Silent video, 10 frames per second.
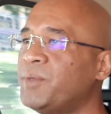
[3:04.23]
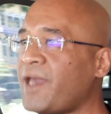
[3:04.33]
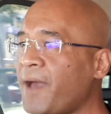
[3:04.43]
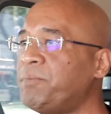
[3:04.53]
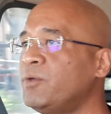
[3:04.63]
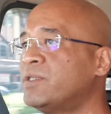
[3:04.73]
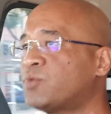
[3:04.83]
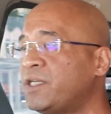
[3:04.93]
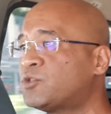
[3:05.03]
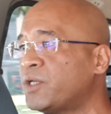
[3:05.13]
be happy when
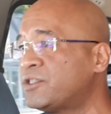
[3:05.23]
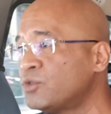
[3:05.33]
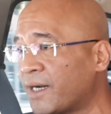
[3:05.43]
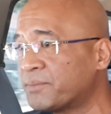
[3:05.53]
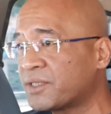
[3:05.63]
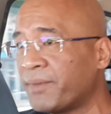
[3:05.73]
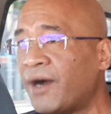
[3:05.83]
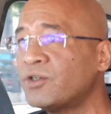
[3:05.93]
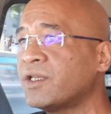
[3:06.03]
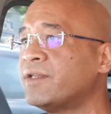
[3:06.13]
twenty twenty-two comes
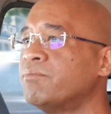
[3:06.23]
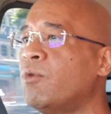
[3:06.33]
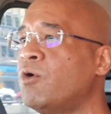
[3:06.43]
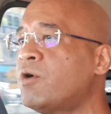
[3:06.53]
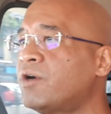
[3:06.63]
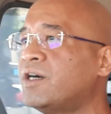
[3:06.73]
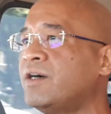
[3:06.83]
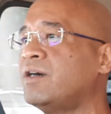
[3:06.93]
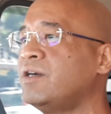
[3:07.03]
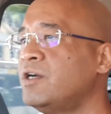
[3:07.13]
about and more
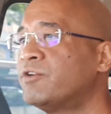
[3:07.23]
uh,